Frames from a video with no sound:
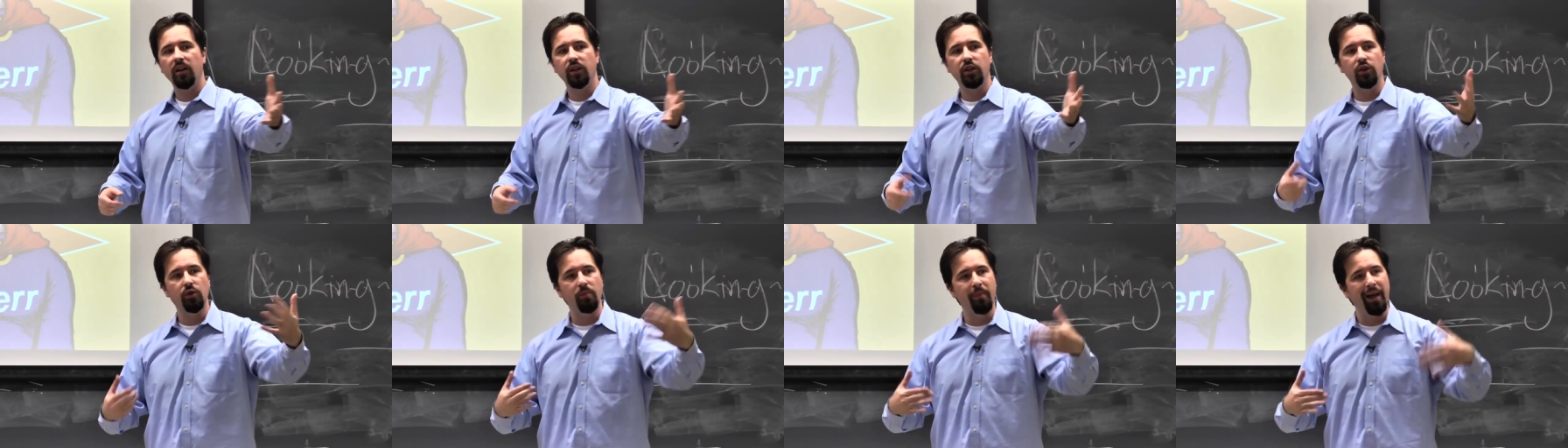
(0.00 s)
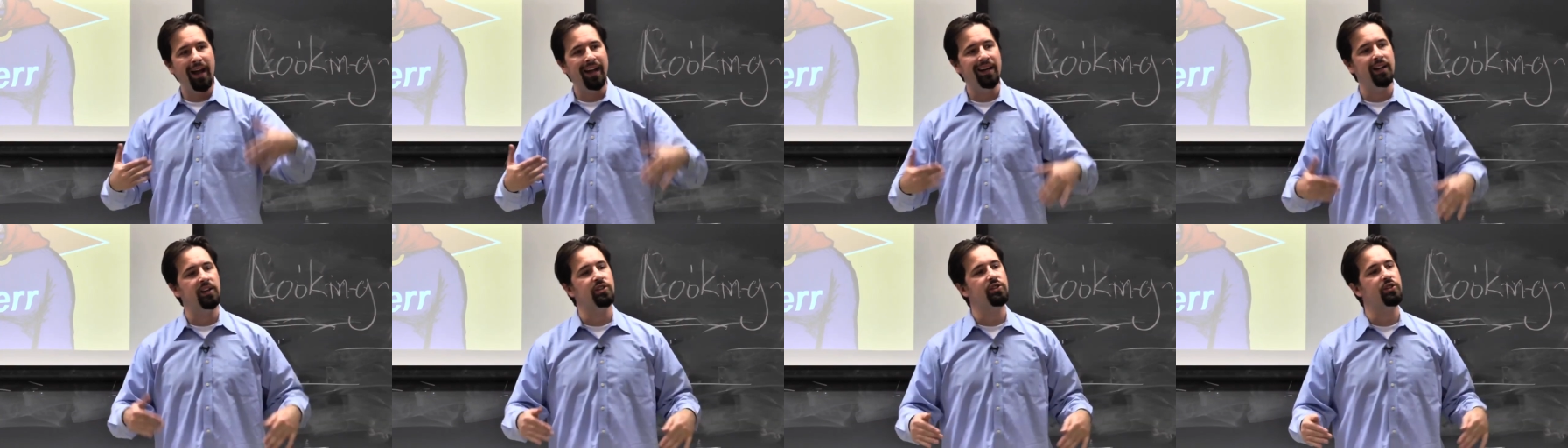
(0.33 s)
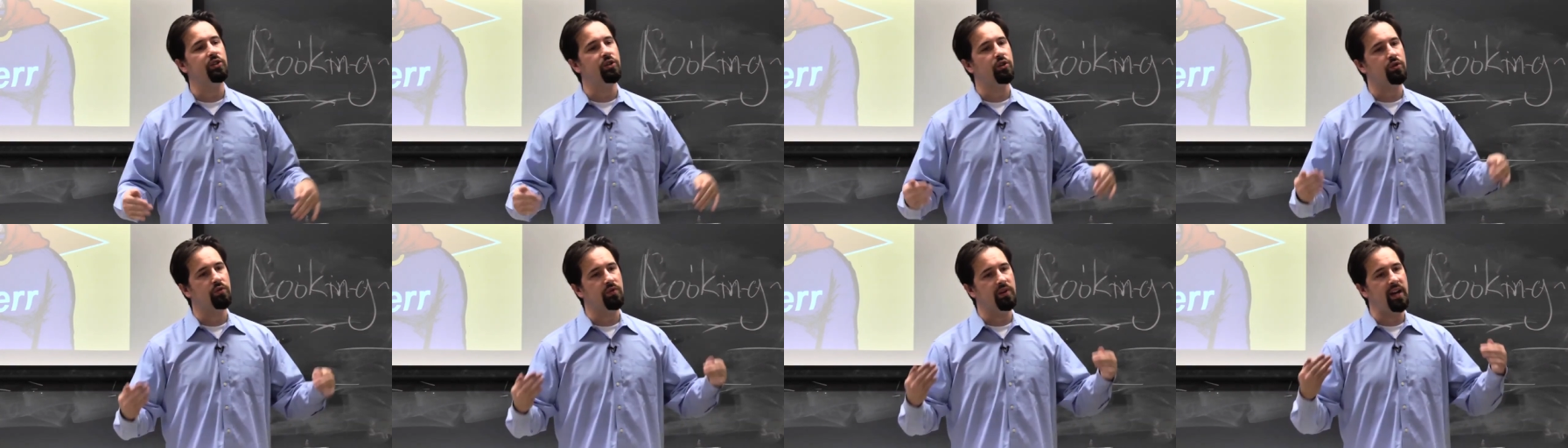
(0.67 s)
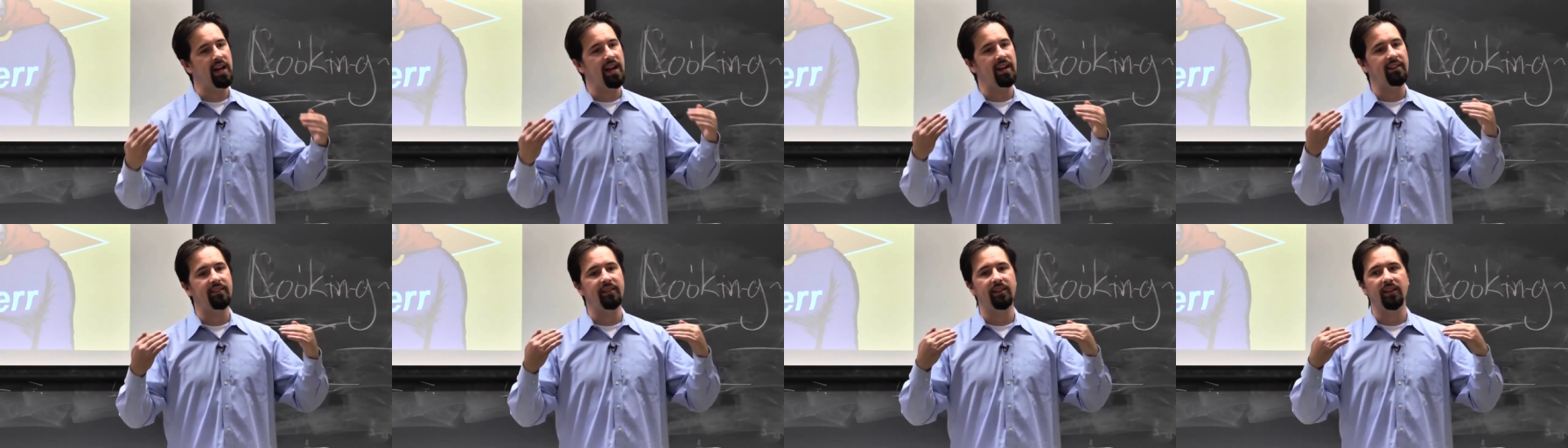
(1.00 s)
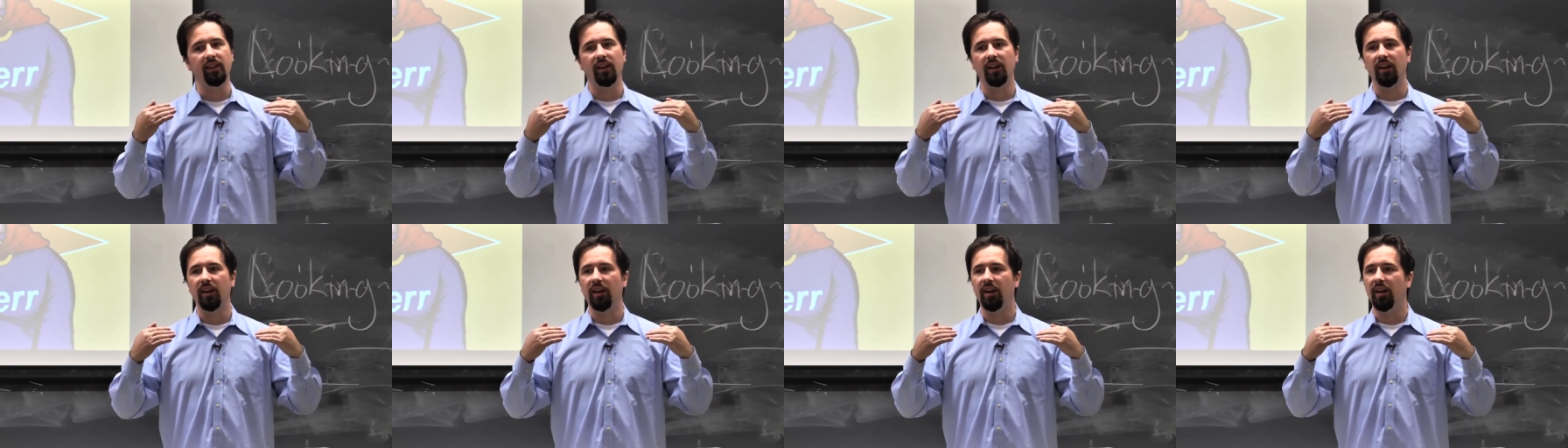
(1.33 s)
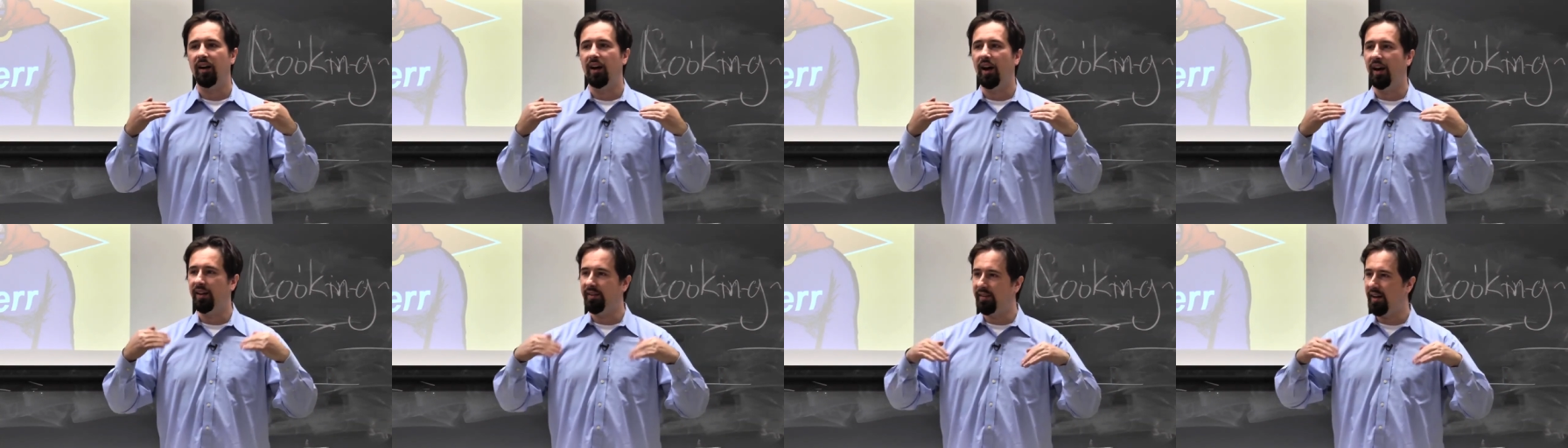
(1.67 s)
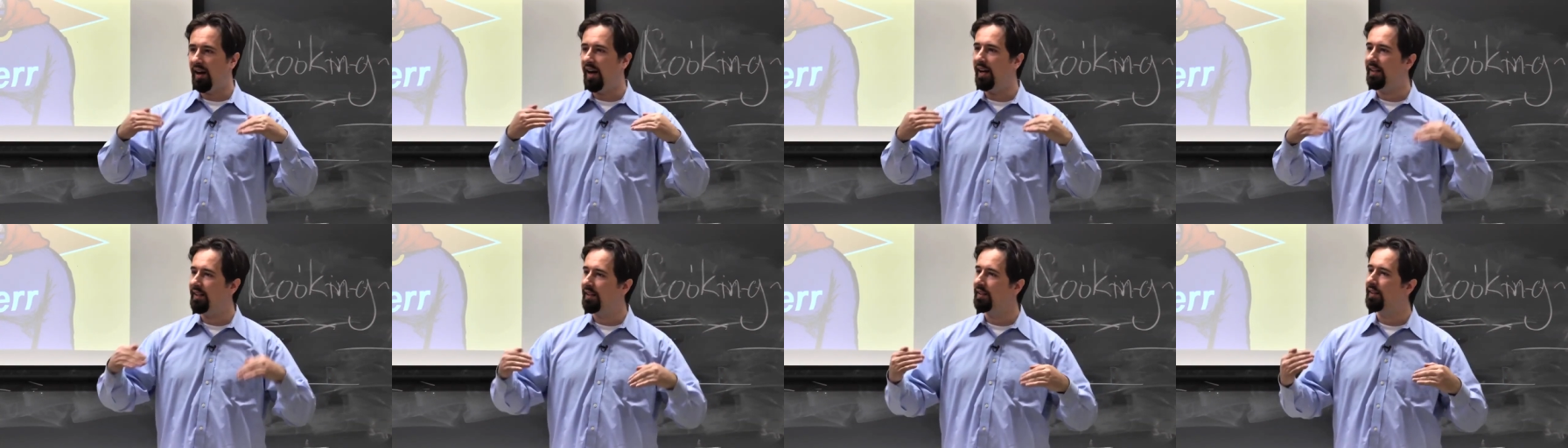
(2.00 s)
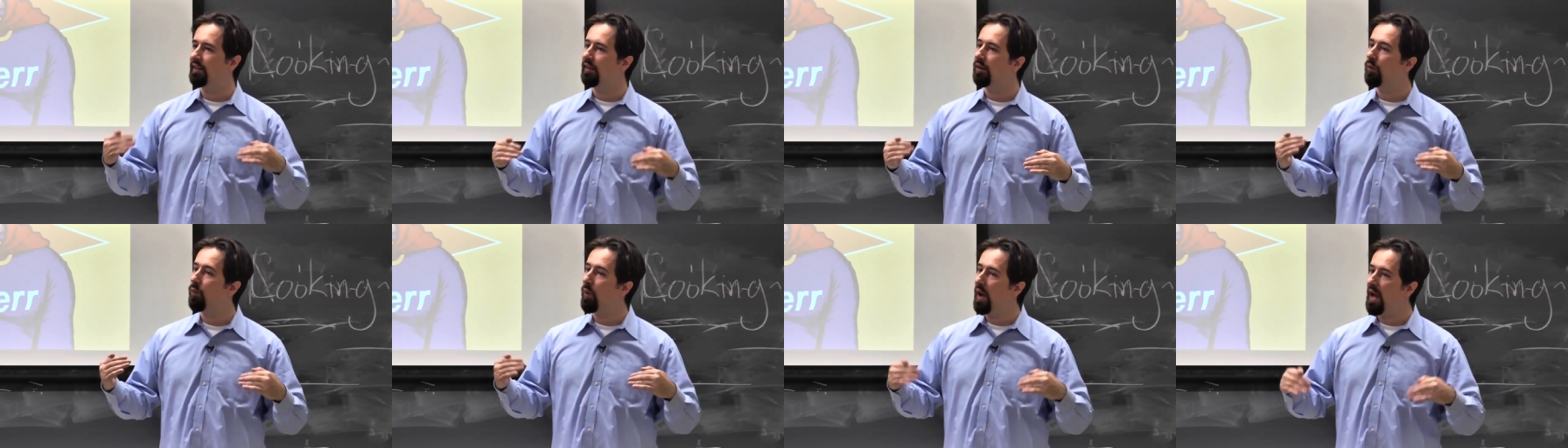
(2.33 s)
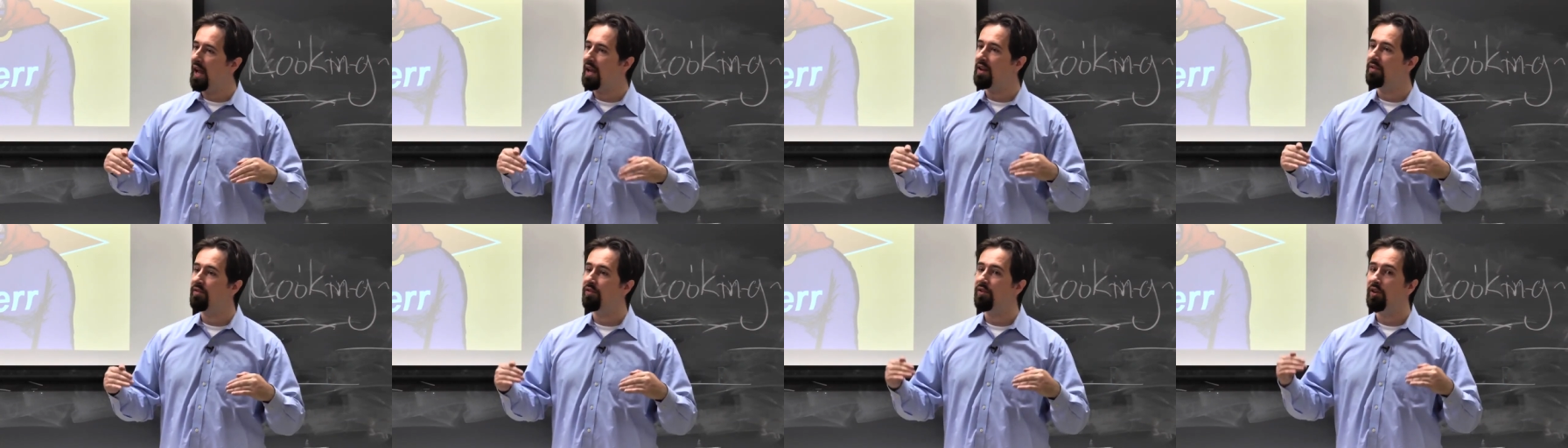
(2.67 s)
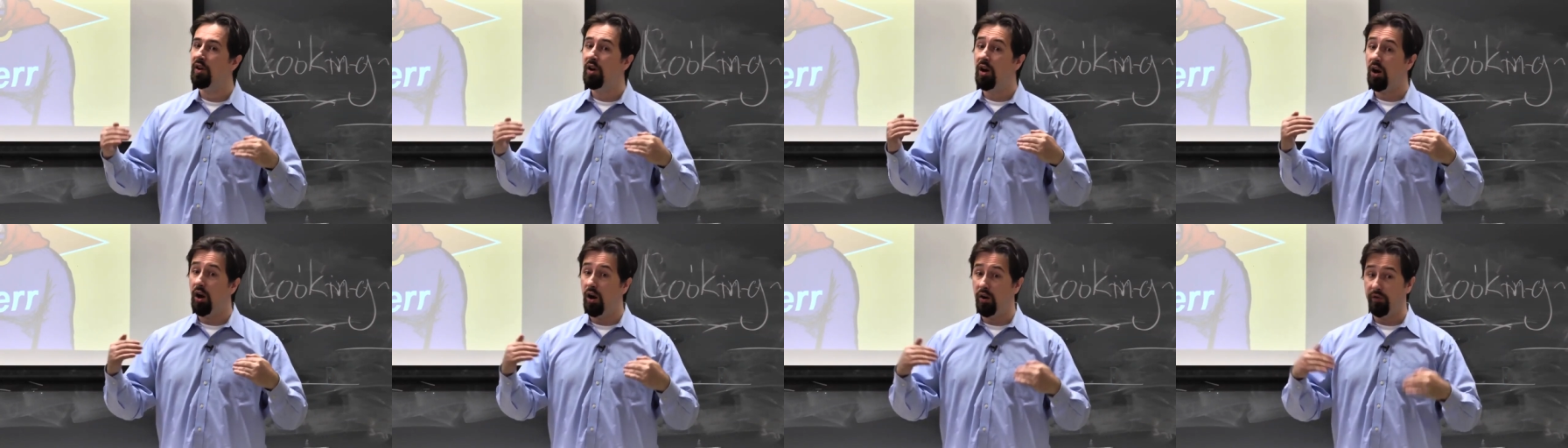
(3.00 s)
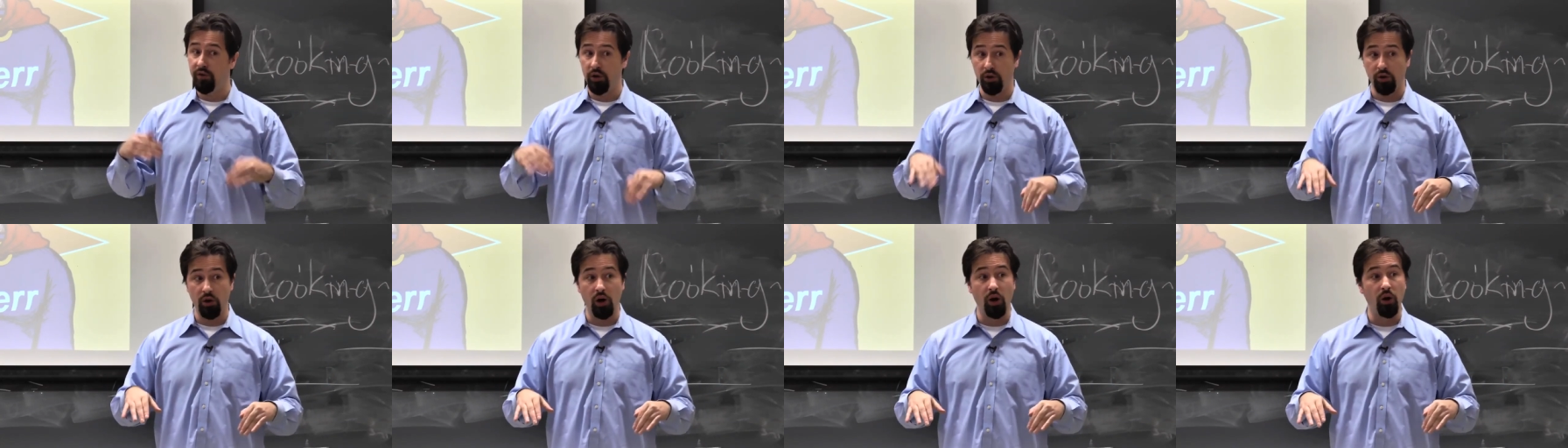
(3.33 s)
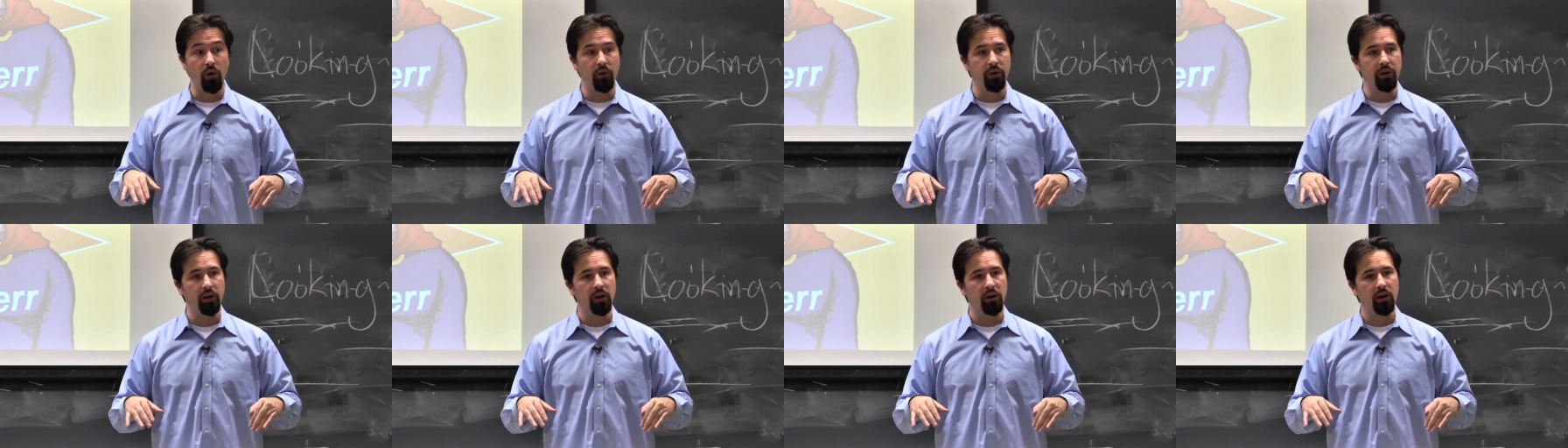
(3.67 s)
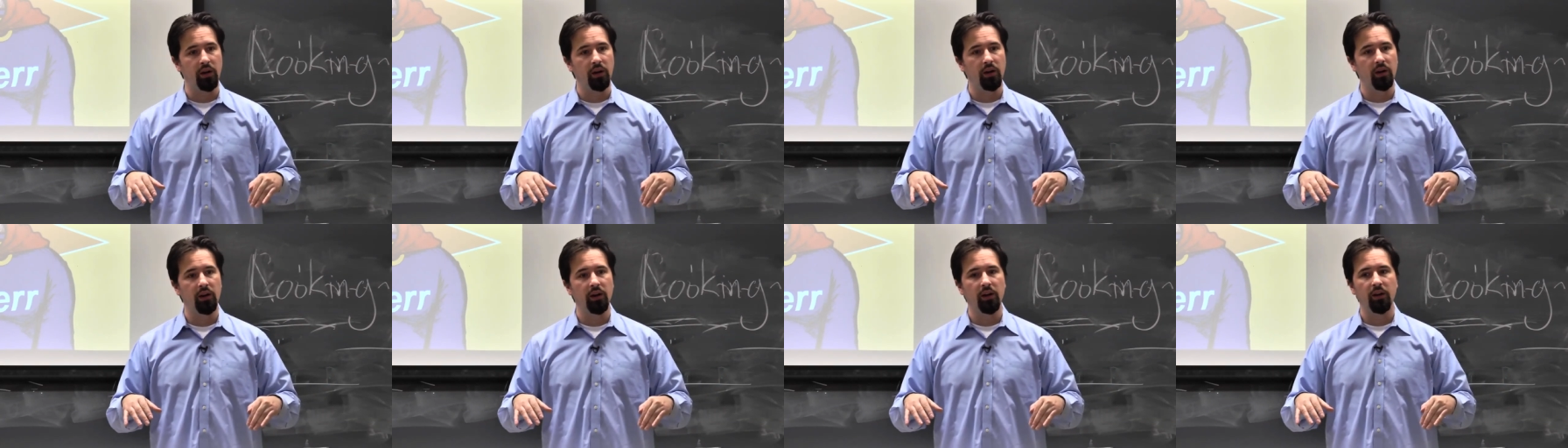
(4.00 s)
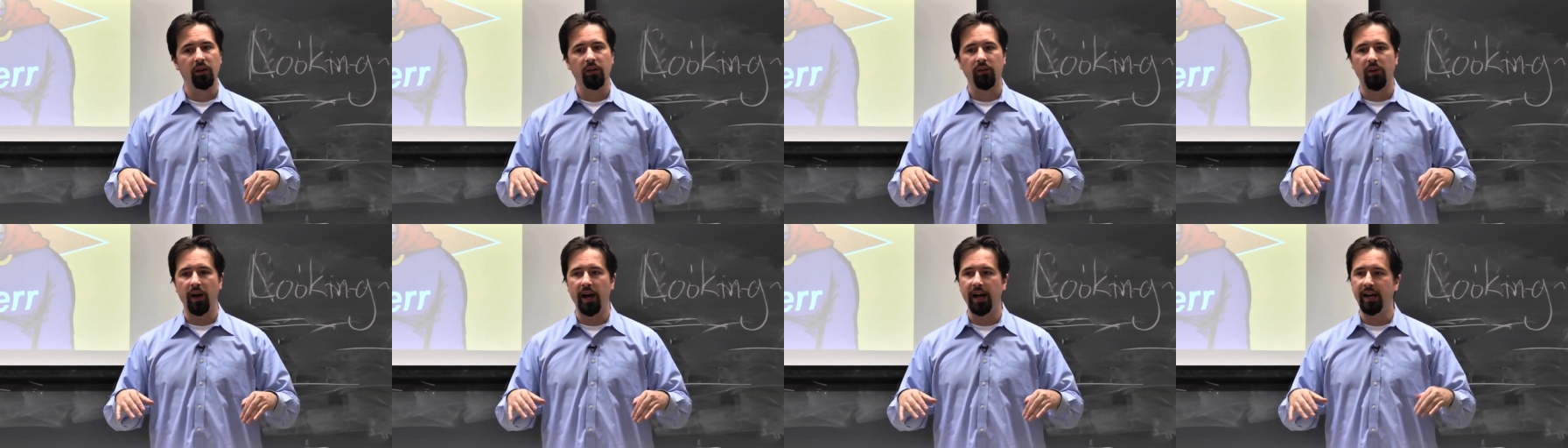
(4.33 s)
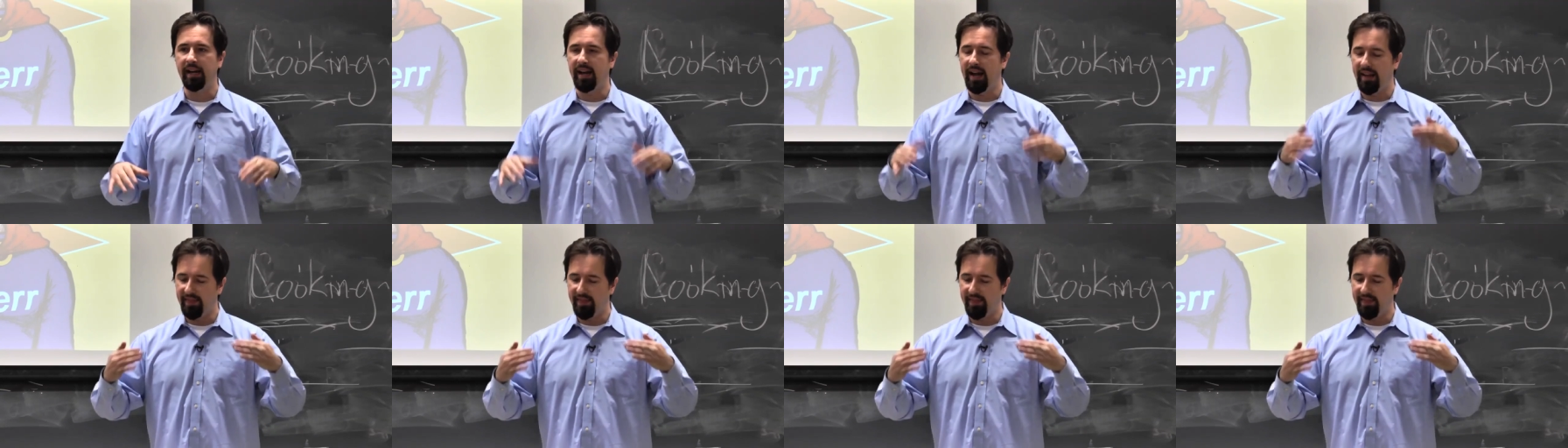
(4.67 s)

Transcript: you manage to create a tiny little wave of your own, right?